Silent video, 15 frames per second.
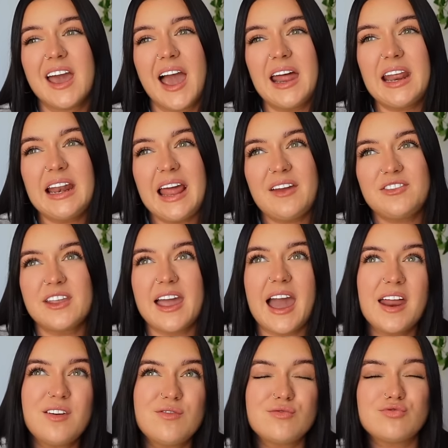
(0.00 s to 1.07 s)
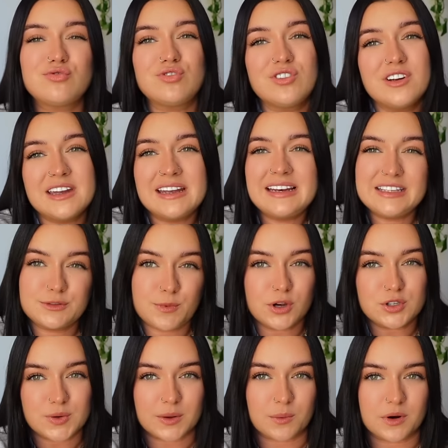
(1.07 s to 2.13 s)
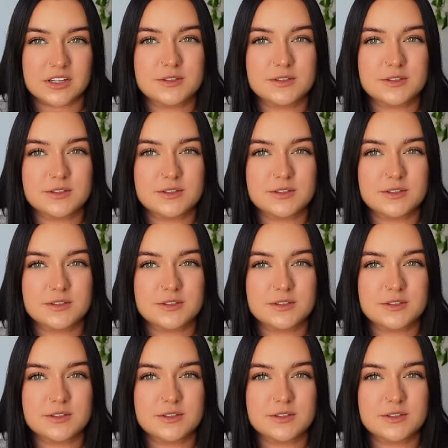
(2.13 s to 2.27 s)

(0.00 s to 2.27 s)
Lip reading: And I left, I hadn't really spoke to anyone.